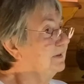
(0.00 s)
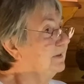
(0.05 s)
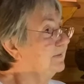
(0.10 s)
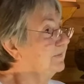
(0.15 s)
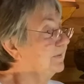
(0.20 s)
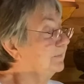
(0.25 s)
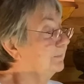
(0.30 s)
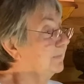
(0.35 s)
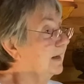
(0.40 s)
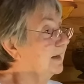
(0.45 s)

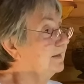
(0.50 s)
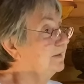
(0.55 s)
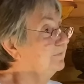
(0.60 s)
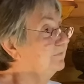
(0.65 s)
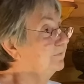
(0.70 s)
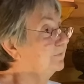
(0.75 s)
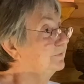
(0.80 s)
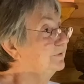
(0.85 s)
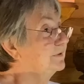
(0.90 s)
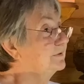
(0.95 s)
the
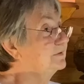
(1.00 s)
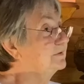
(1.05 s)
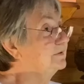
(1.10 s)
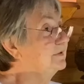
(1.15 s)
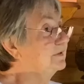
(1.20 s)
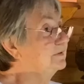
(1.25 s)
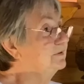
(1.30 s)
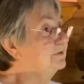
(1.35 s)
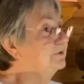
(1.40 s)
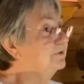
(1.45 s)
mindfulness
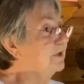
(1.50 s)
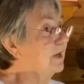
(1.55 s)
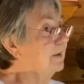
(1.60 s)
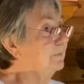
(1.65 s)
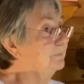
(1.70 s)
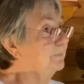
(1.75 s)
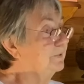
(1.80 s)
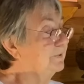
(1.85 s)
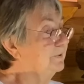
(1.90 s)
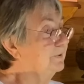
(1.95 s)
gets
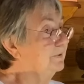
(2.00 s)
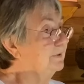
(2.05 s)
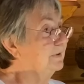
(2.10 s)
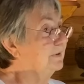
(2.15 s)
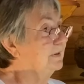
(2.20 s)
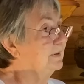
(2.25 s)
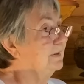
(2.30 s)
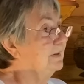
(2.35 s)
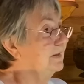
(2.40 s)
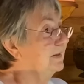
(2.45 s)
sharper,
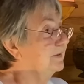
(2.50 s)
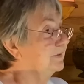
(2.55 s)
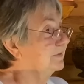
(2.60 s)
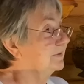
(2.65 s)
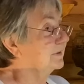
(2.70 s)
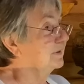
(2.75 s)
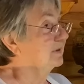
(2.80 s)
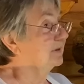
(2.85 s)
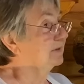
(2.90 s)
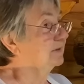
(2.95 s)
the
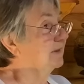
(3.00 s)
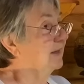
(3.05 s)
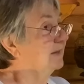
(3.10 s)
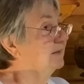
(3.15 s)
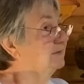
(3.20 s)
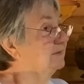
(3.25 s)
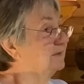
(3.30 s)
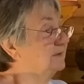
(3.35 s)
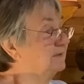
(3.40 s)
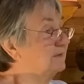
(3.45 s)

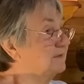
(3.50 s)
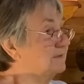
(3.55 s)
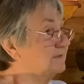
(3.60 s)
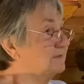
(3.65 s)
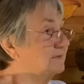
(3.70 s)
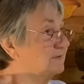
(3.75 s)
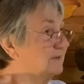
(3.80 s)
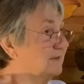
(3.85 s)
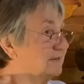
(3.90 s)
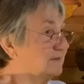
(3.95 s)
collectedness
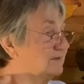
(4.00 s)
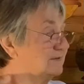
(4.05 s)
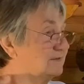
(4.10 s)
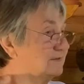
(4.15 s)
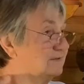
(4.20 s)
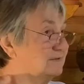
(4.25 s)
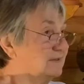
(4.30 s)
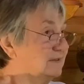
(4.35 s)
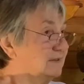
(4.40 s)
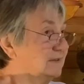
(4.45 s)

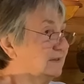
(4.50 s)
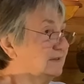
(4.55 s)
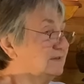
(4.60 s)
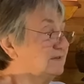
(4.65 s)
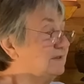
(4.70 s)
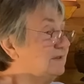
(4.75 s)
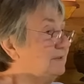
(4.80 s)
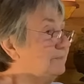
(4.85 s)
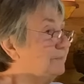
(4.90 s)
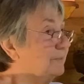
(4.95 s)
gets
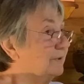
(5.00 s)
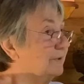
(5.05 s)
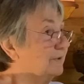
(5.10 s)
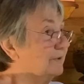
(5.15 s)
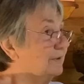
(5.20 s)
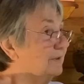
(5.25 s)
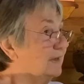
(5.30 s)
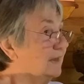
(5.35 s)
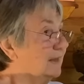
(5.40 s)
deeper